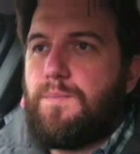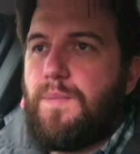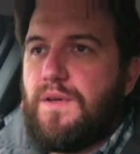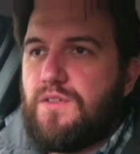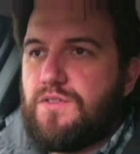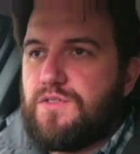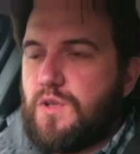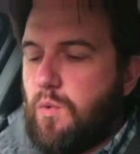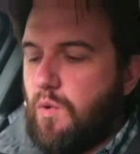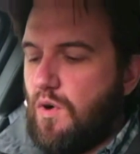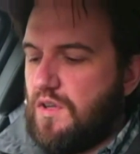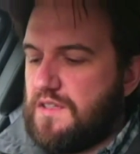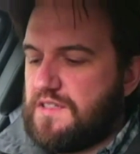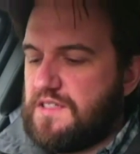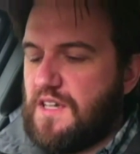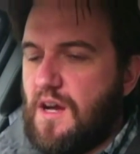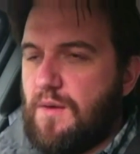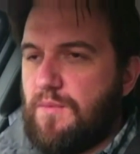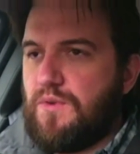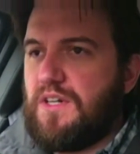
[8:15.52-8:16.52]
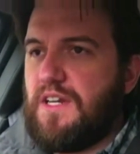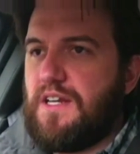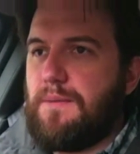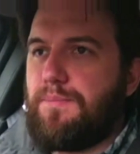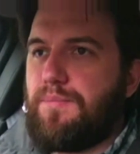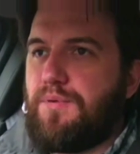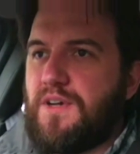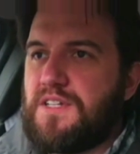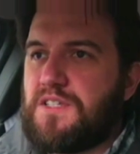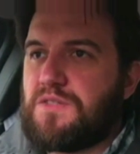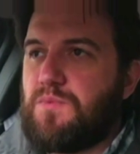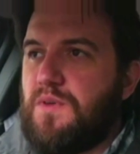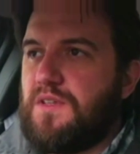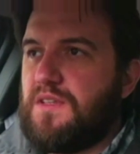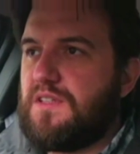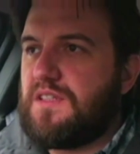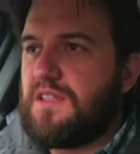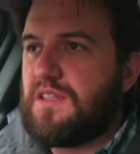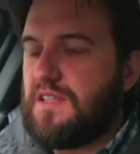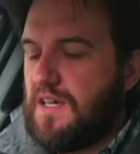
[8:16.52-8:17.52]
Build quality, I'm really impressed
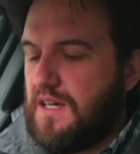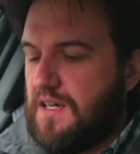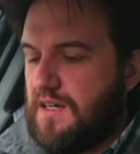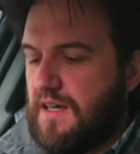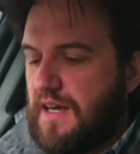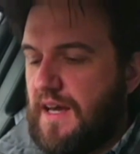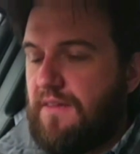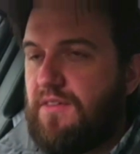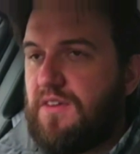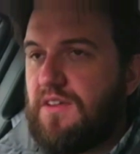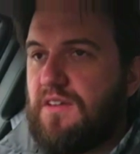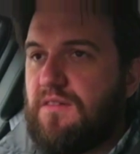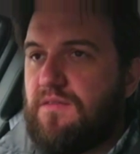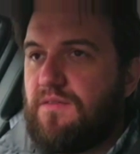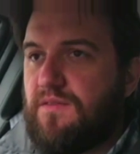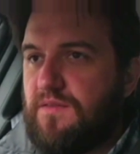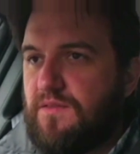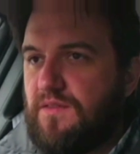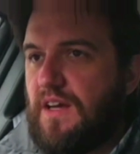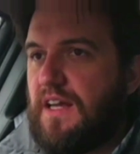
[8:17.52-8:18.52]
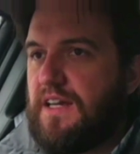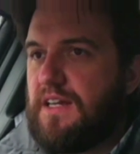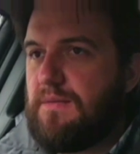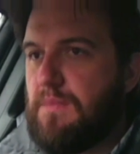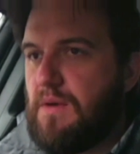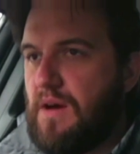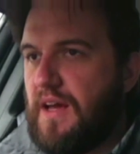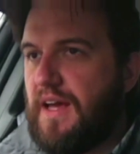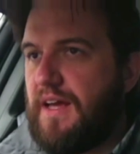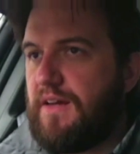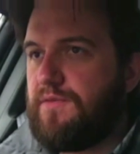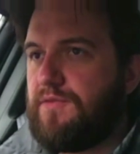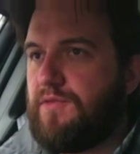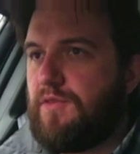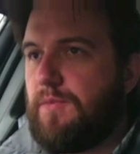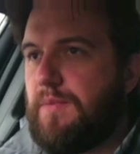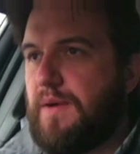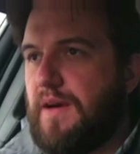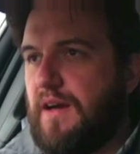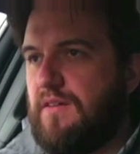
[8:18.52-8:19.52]
with, having had it in my hand for
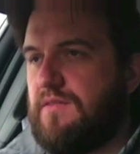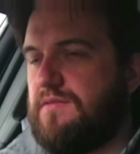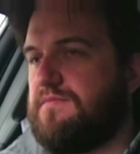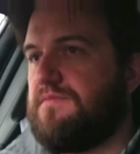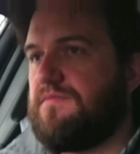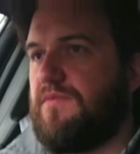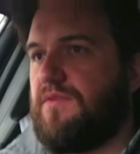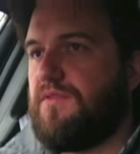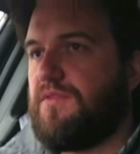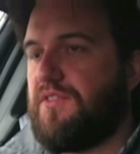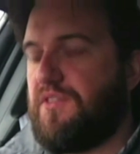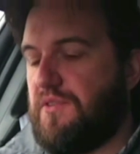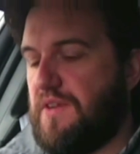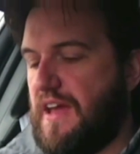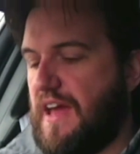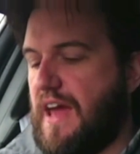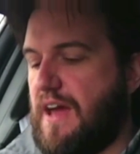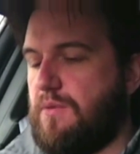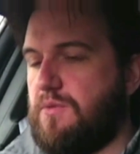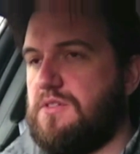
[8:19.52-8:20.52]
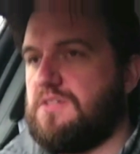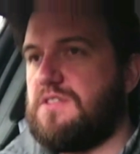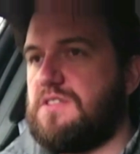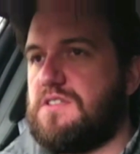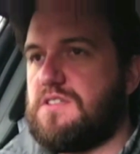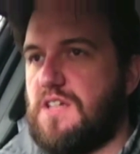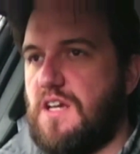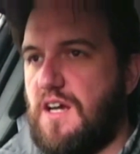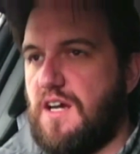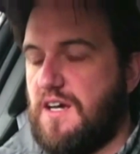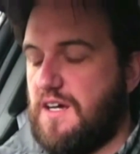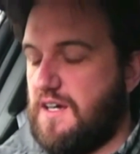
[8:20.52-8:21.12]
about 3 hours.